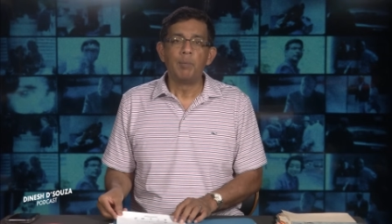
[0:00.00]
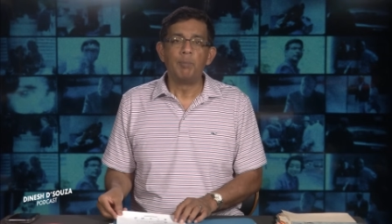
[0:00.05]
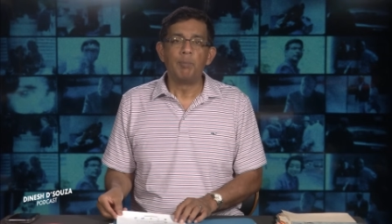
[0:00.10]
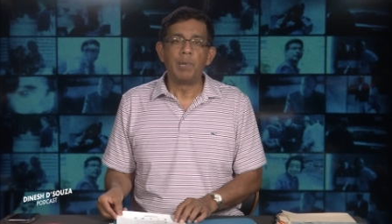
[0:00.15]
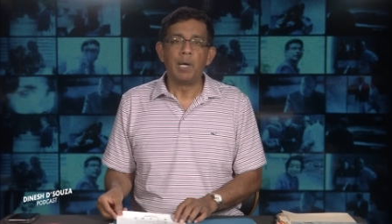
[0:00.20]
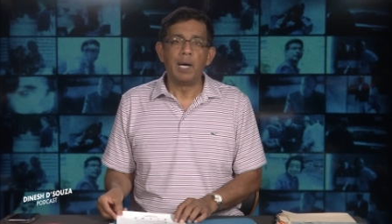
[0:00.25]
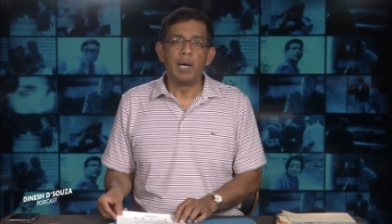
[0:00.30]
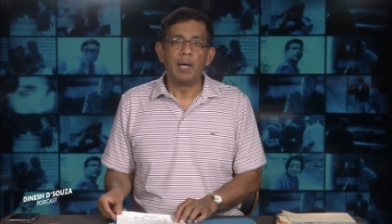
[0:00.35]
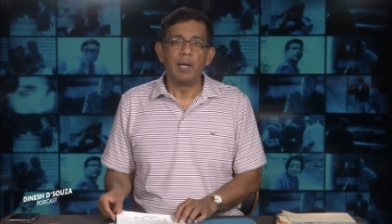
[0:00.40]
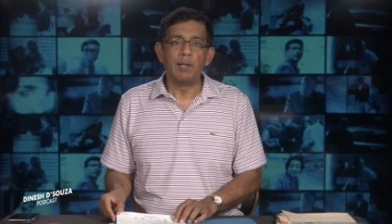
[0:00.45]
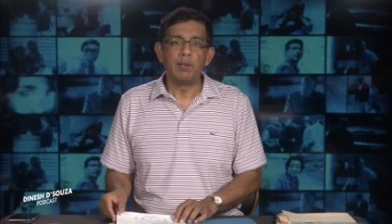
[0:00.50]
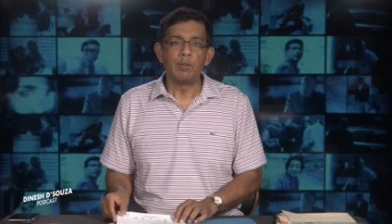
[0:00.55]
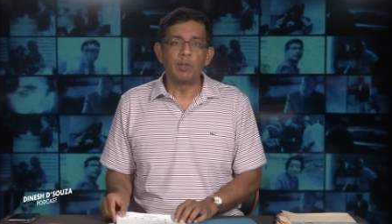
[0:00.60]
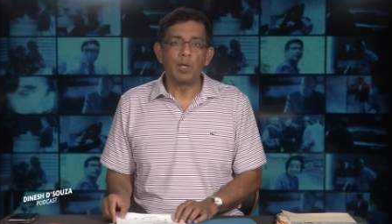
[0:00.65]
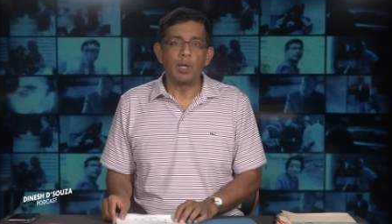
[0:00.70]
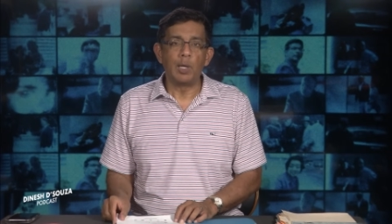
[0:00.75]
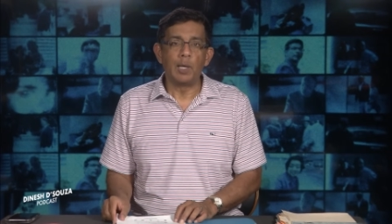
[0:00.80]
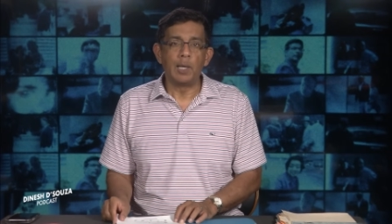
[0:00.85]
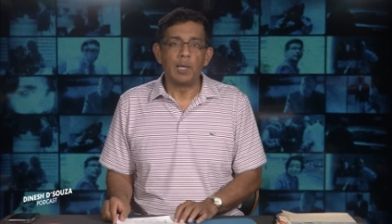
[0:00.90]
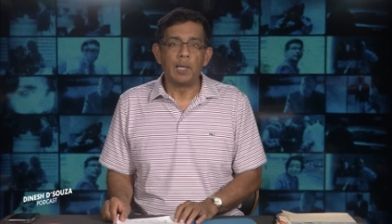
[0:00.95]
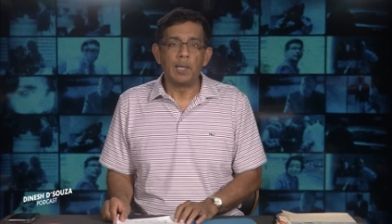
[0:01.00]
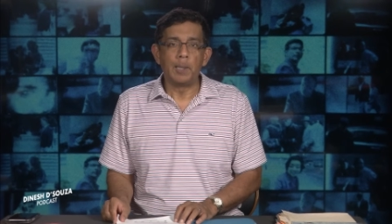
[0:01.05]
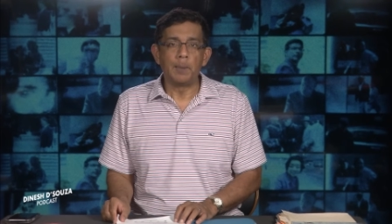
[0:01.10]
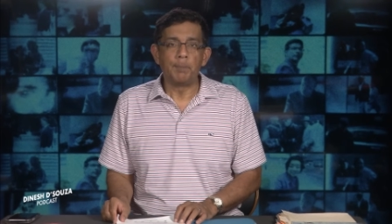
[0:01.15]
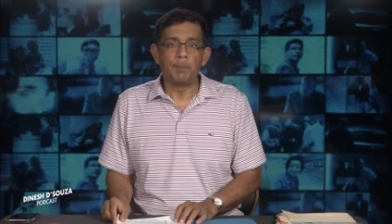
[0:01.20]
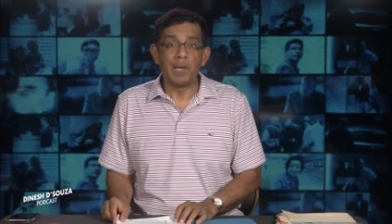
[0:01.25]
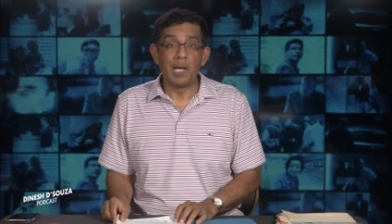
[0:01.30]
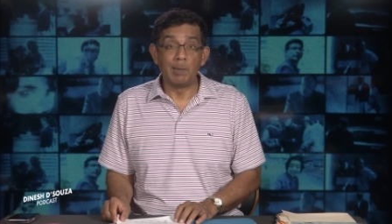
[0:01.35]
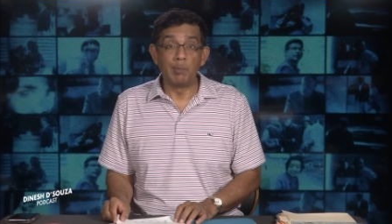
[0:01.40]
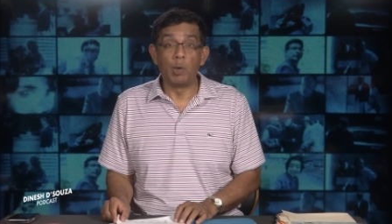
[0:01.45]
But
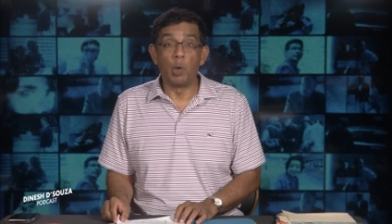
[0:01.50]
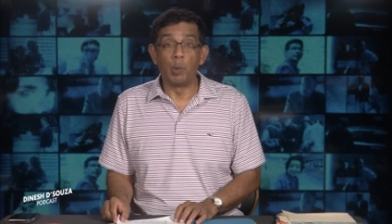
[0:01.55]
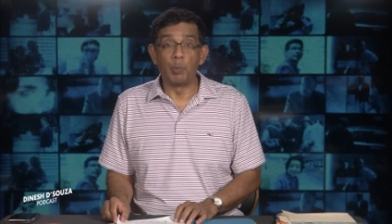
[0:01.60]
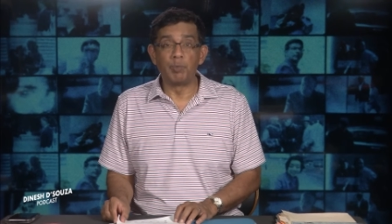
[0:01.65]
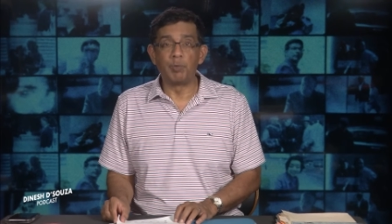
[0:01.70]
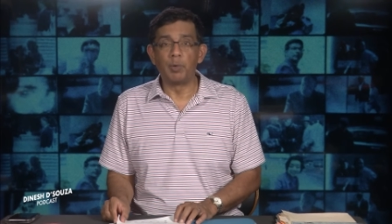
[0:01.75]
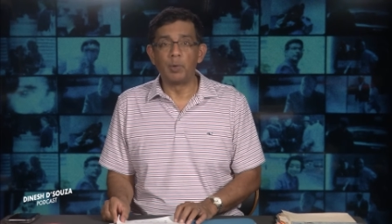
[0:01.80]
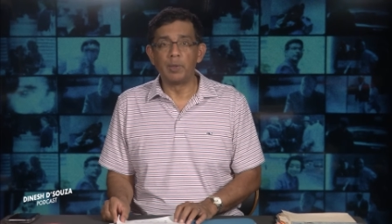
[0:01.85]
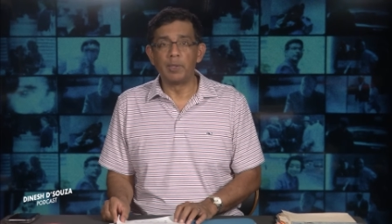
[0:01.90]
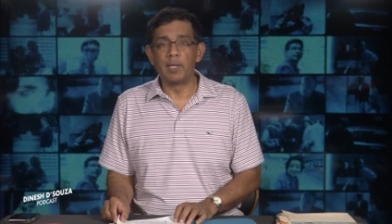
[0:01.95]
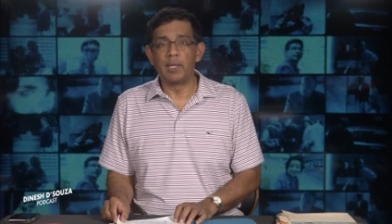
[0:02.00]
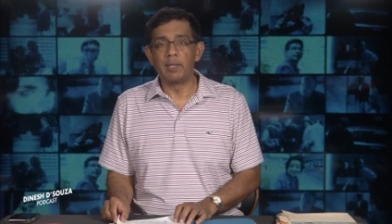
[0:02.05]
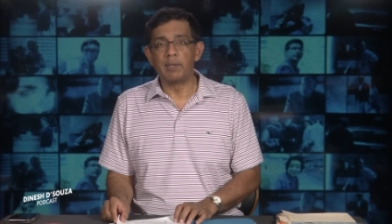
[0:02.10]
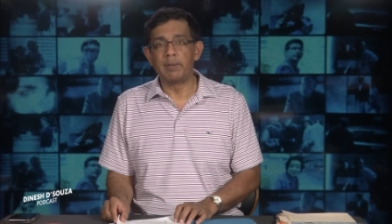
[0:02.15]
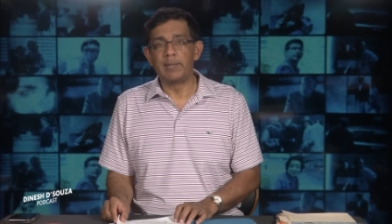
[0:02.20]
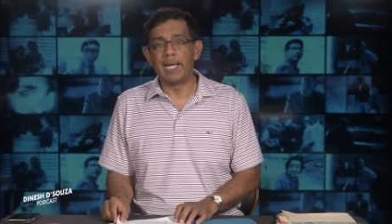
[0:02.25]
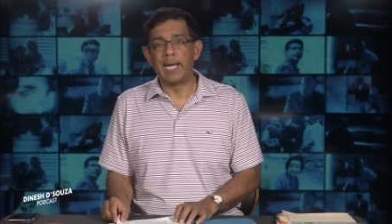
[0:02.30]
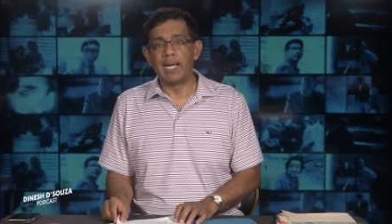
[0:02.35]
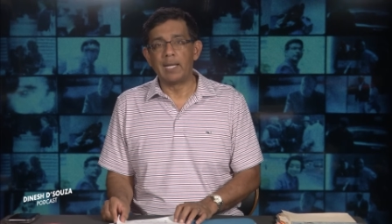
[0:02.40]
I'm hopeful that